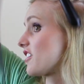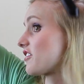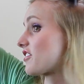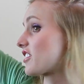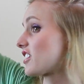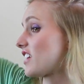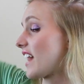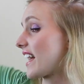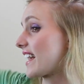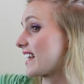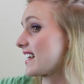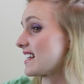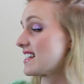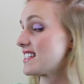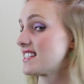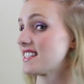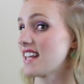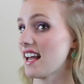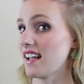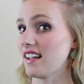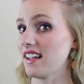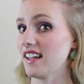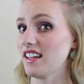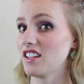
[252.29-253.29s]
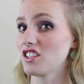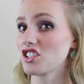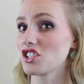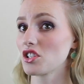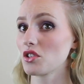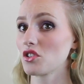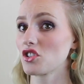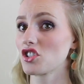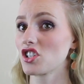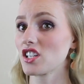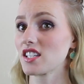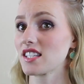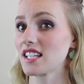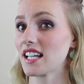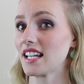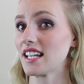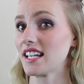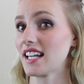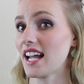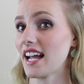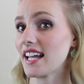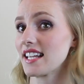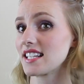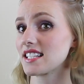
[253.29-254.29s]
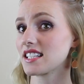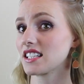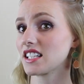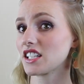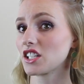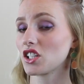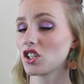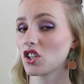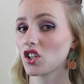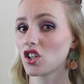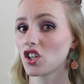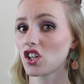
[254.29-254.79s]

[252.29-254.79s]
for like a second, so it's just a nice little